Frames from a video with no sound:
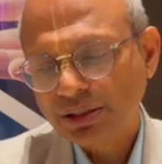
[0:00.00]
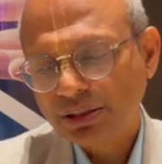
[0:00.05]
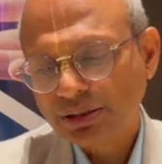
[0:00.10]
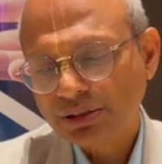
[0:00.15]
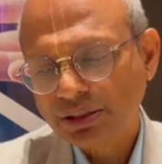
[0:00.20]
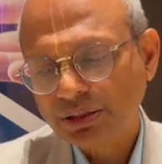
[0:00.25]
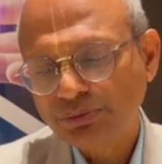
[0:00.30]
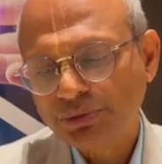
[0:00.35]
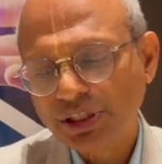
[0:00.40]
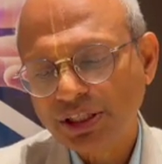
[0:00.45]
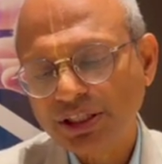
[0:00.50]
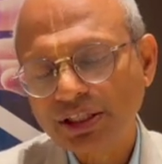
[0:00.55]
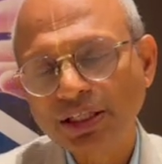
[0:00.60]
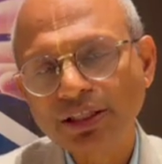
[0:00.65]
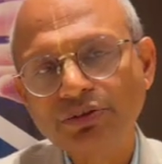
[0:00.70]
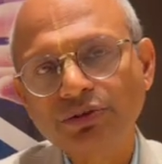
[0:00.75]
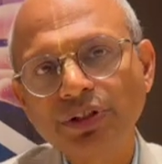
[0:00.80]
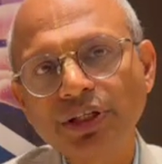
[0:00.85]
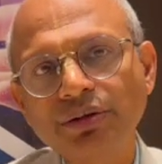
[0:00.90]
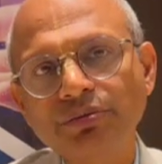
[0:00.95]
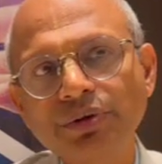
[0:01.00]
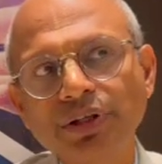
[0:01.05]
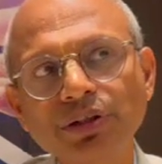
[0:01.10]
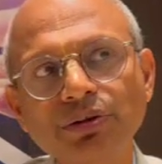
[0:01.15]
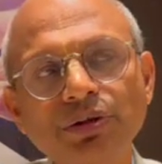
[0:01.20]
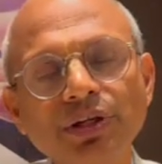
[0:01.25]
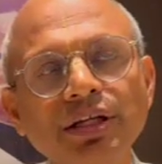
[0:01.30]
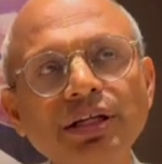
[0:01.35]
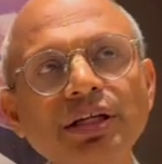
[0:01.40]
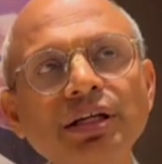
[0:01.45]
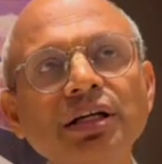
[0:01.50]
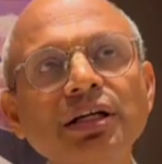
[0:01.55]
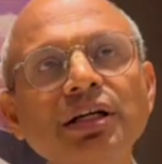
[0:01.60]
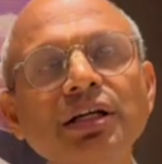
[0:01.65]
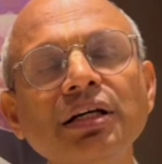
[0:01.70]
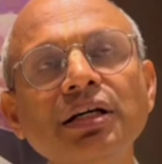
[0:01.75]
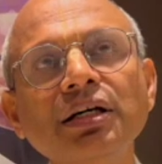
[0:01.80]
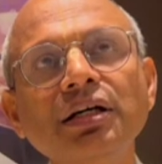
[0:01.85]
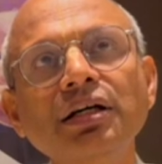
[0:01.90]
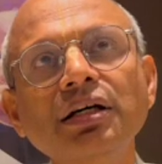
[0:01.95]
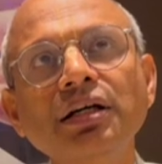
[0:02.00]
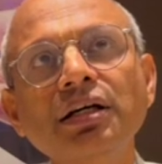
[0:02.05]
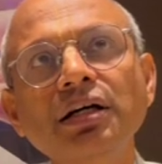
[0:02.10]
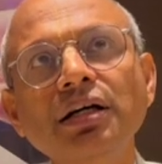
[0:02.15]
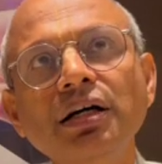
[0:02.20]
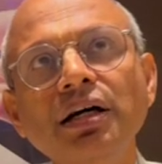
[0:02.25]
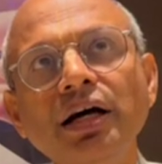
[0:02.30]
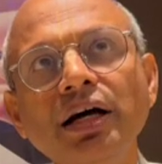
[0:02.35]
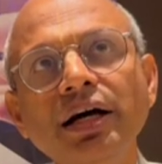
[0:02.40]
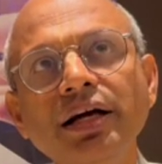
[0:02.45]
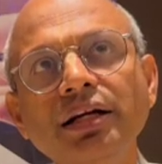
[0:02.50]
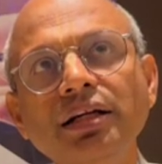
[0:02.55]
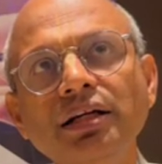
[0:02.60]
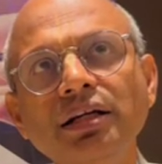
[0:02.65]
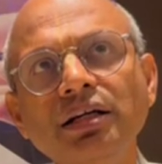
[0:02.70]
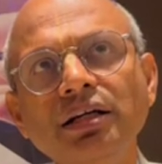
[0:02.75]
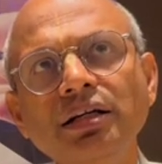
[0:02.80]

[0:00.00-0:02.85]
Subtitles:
something that we have been doing. And